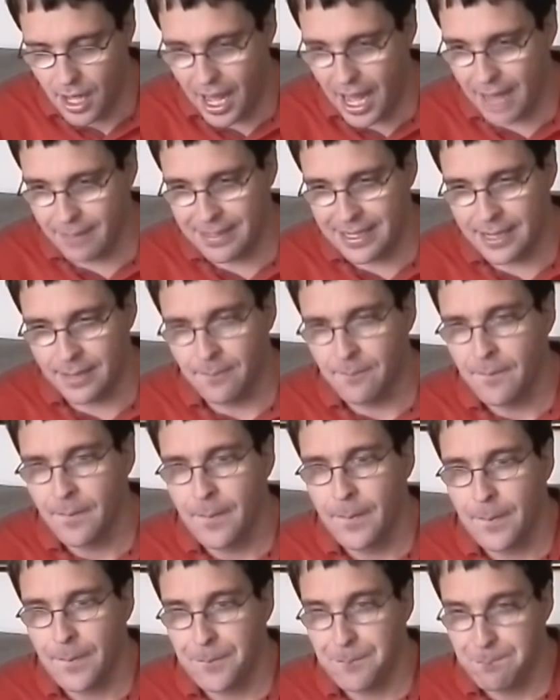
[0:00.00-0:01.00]
I mean,
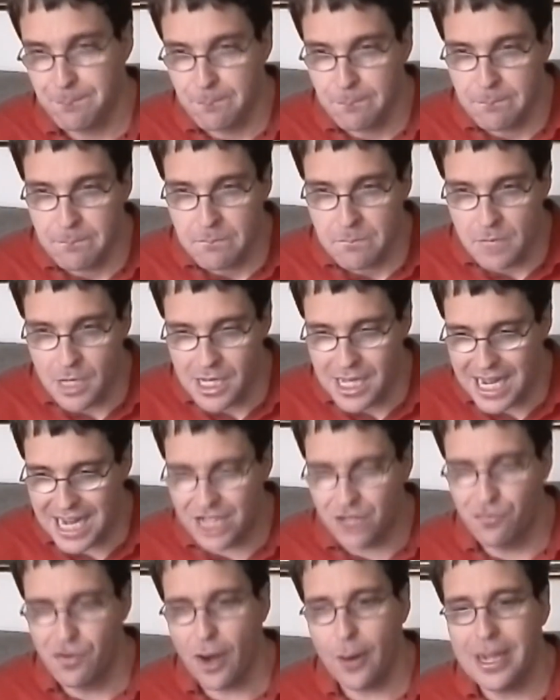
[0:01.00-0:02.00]

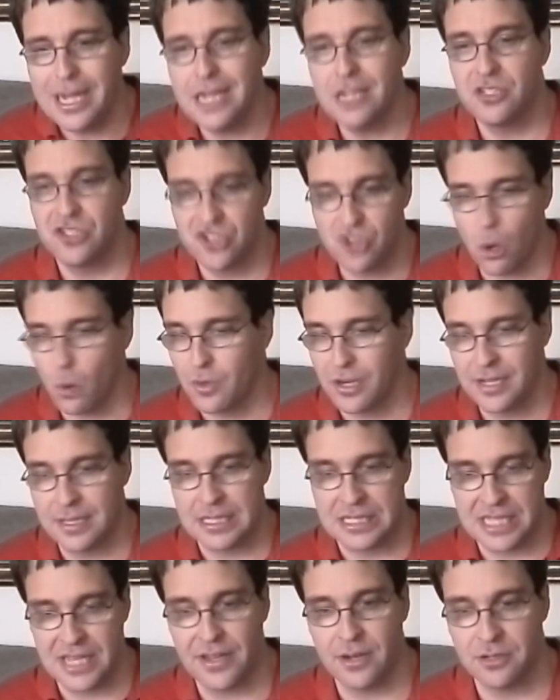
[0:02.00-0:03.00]
it's very insulting
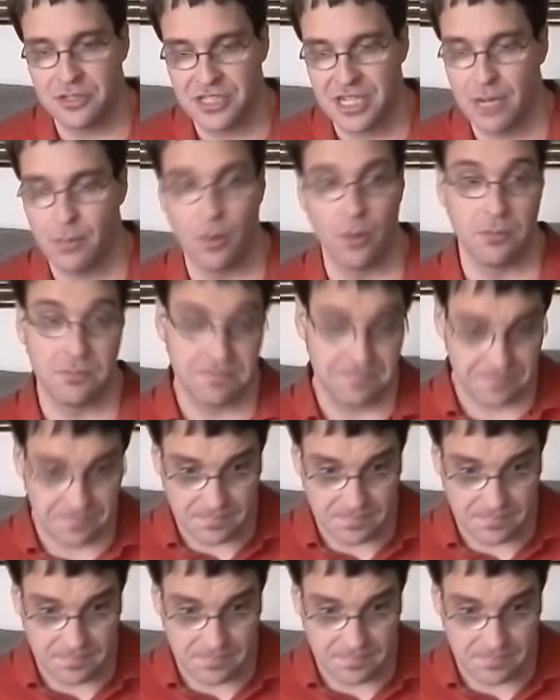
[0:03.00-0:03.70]
to sit there and say, well,